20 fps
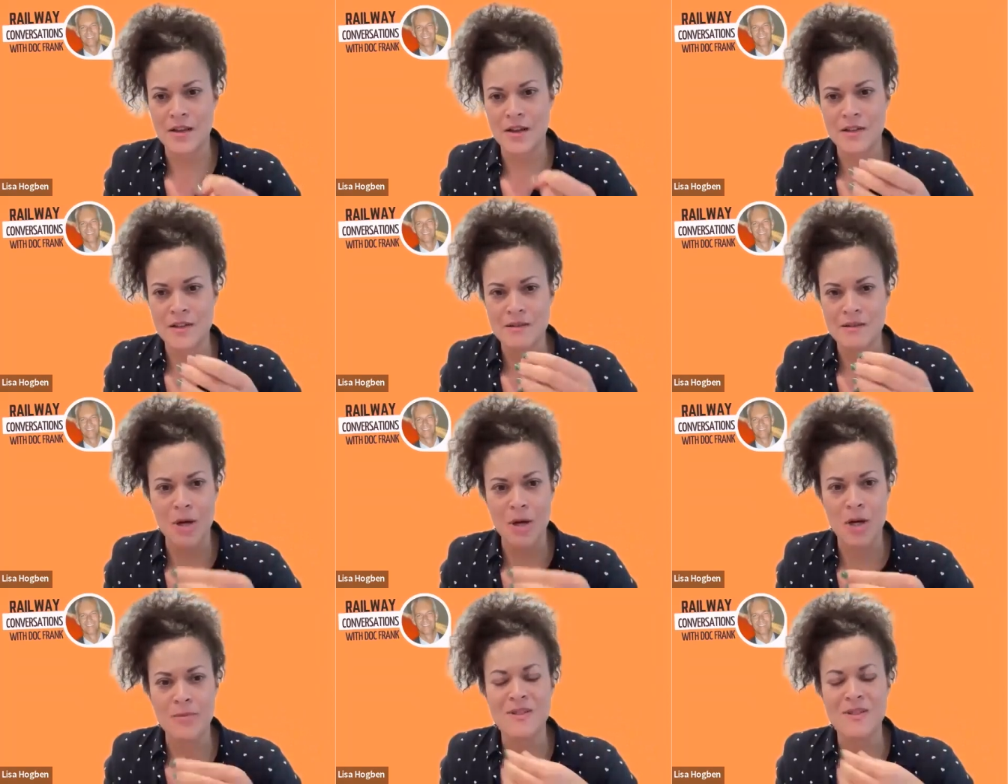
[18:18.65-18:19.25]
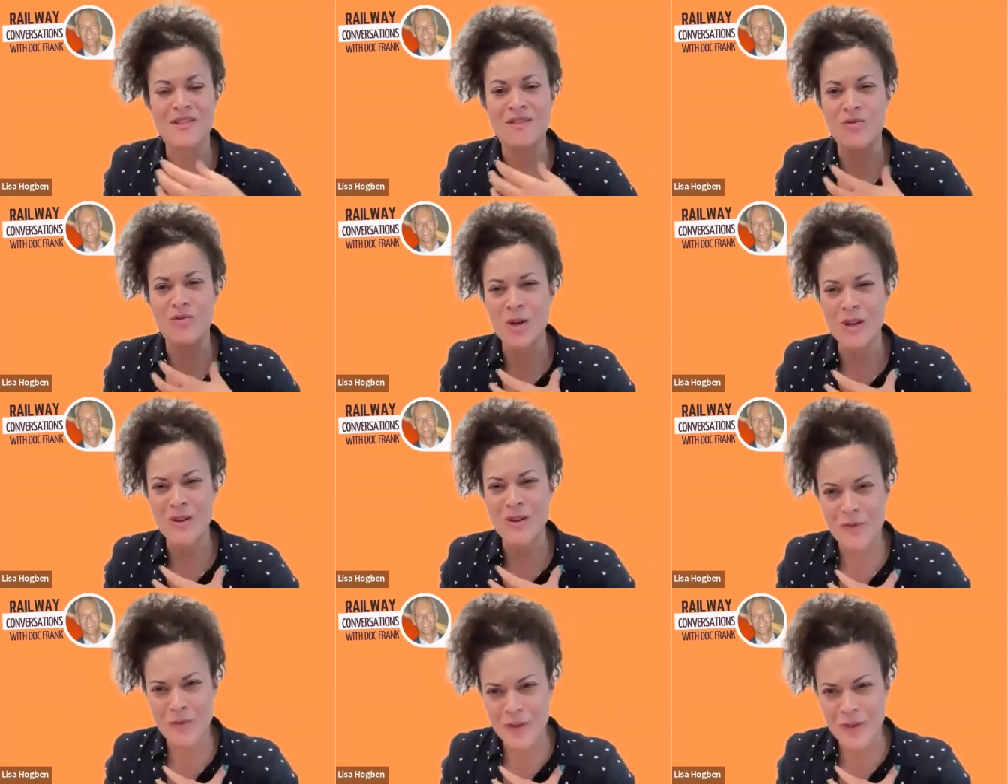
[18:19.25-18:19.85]
those moments of
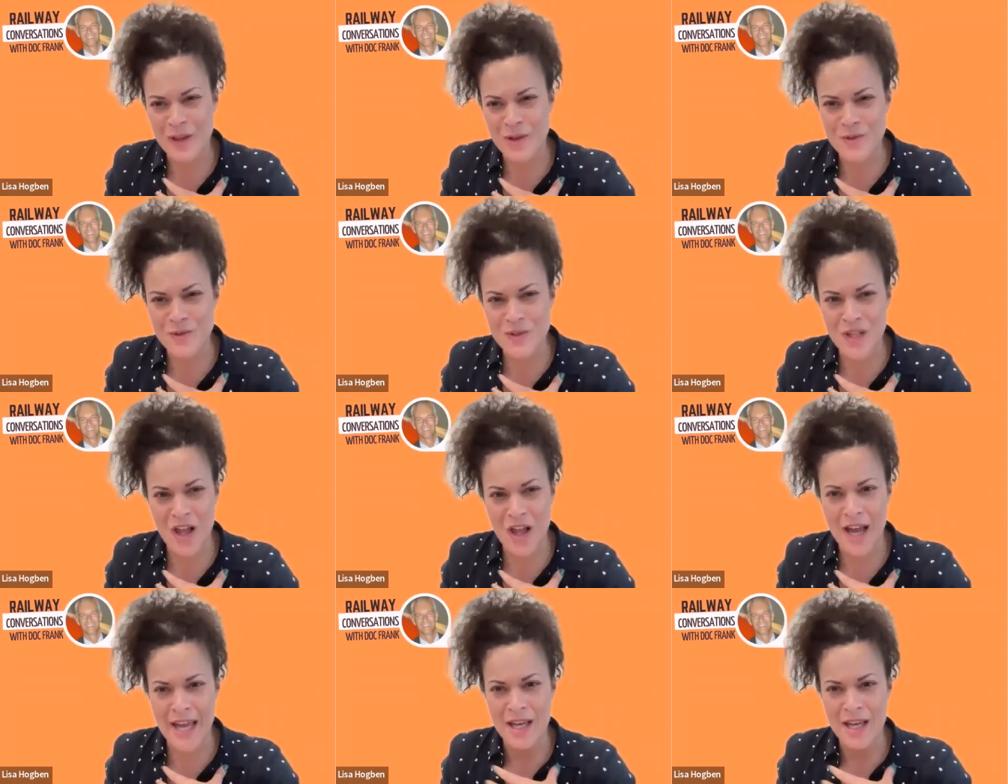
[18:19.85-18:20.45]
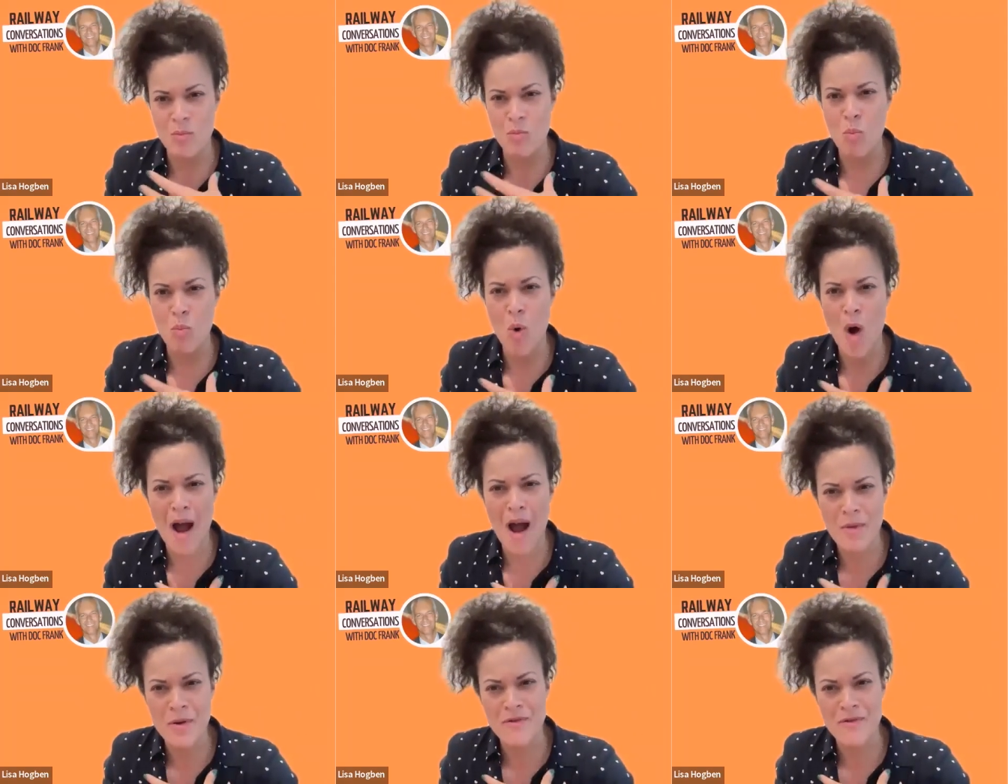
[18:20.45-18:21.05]
what it feels like and
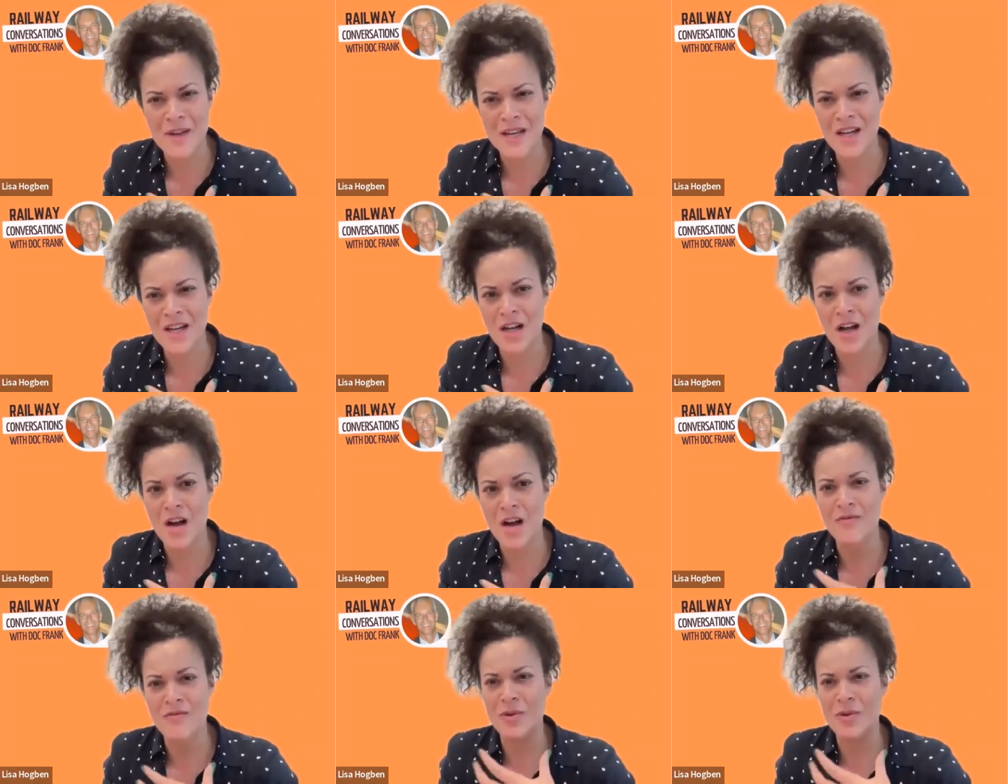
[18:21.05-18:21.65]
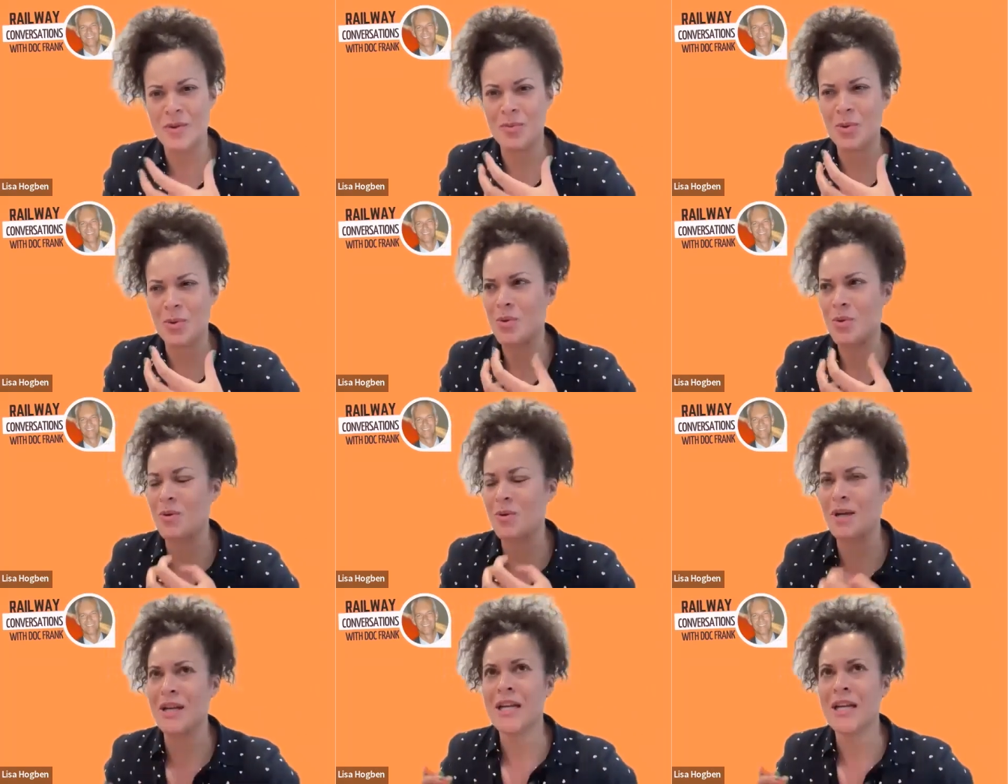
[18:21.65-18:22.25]
why we feel
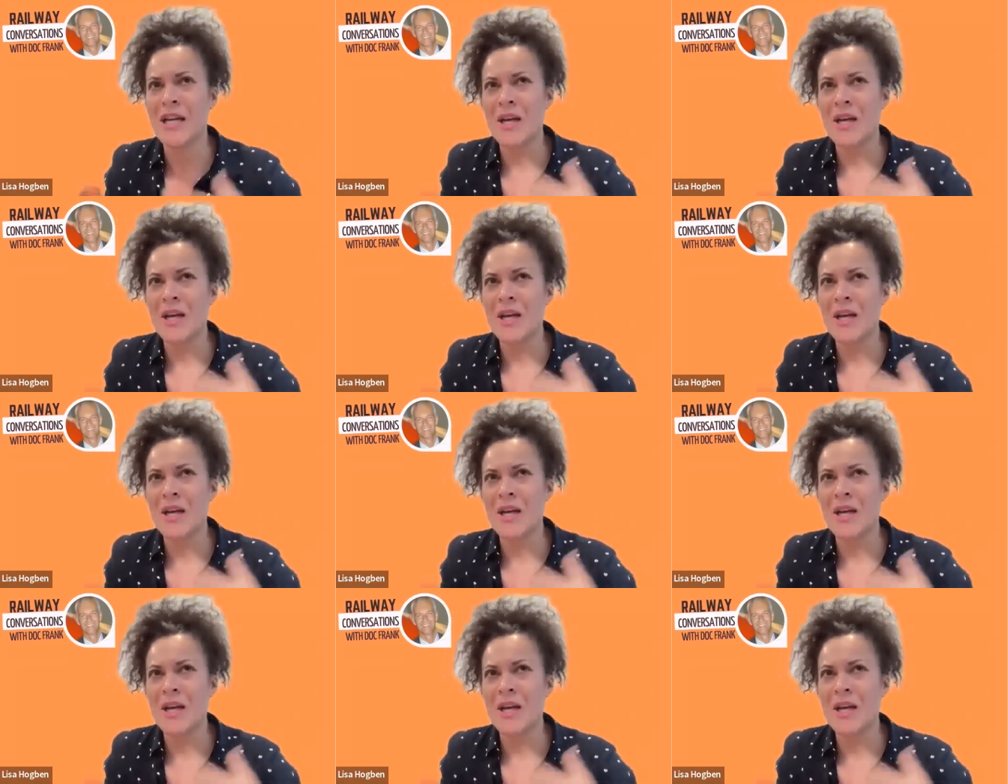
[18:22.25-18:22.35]
uncomfortable and